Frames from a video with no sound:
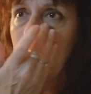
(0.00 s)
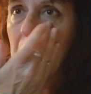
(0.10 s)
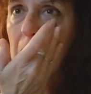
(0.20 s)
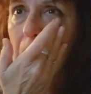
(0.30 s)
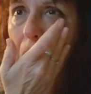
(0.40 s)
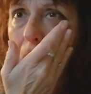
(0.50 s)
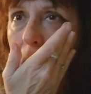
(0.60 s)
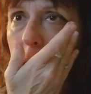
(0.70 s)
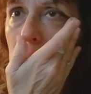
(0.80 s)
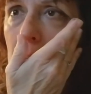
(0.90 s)

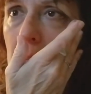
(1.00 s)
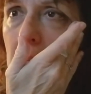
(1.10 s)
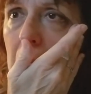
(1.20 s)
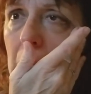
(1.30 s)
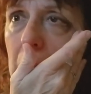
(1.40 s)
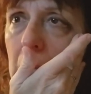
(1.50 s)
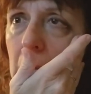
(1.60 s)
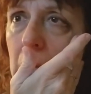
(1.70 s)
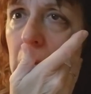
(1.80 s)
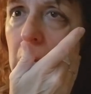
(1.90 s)

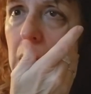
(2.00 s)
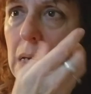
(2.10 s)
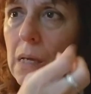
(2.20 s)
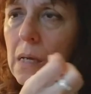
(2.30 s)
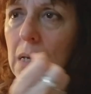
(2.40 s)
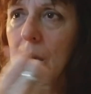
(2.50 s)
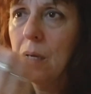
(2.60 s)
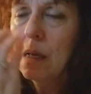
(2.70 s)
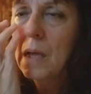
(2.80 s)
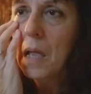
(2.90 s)

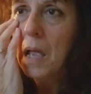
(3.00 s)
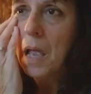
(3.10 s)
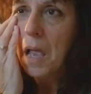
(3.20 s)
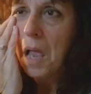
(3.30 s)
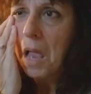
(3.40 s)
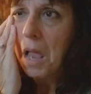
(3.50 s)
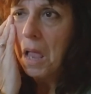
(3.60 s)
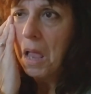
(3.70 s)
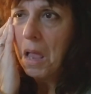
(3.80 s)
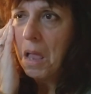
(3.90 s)

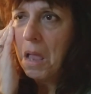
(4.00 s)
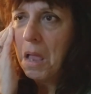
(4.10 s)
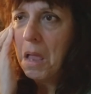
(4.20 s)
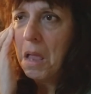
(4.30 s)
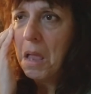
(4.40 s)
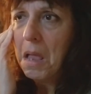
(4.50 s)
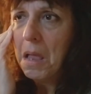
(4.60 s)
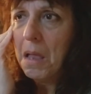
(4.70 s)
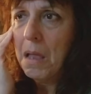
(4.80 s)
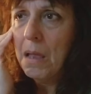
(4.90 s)

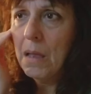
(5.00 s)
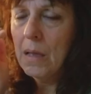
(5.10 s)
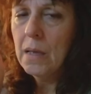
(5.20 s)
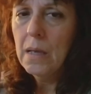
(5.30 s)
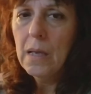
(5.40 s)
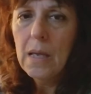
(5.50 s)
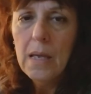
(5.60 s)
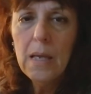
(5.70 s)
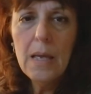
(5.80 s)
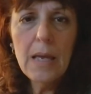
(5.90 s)

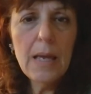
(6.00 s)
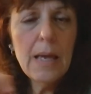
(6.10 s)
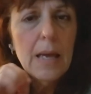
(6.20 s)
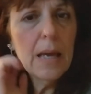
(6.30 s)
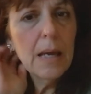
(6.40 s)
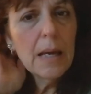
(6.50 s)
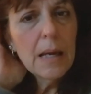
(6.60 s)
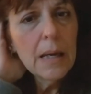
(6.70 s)
(silence)